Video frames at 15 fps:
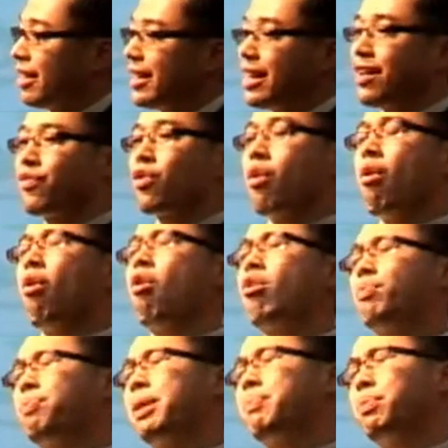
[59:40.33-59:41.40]
And I've
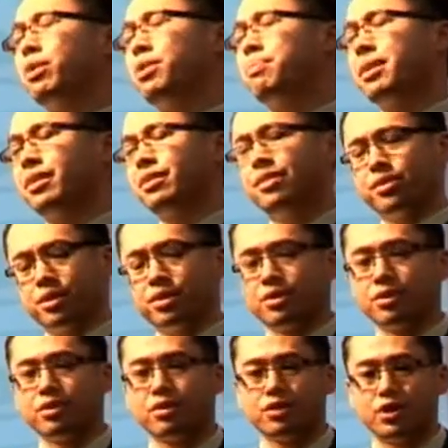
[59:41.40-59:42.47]
called people to make
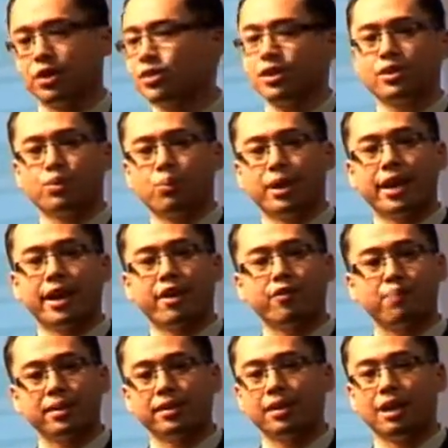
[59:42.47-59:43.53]
decisions, just as we
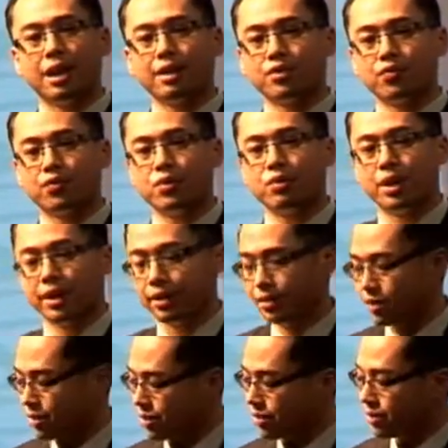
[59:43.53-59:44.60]
have been the last few
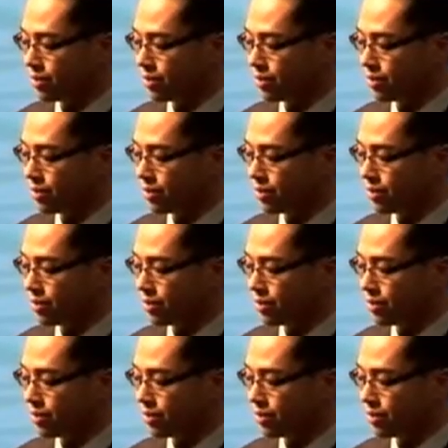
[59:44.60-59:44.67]
days.